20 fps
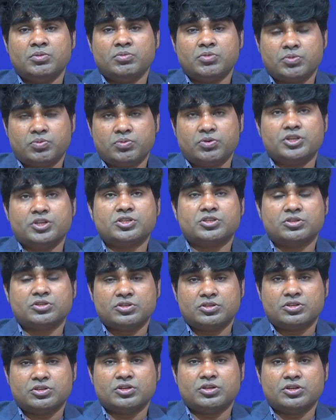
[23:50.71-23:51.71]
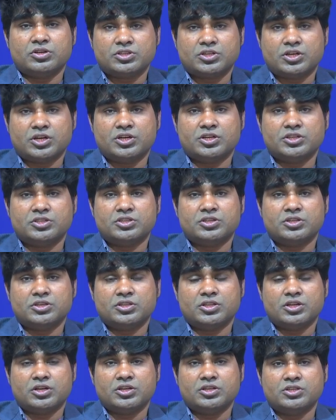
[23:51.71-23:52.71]
population
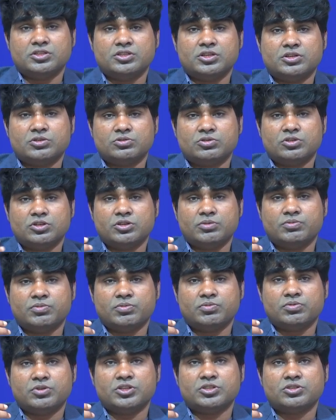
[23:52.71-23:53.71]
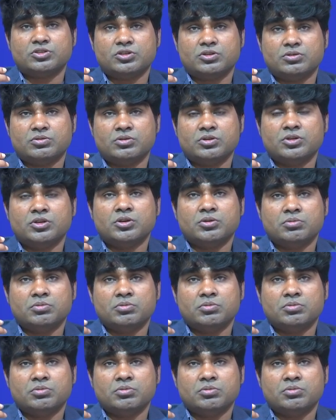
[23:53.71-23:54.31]
statistic, that is actually population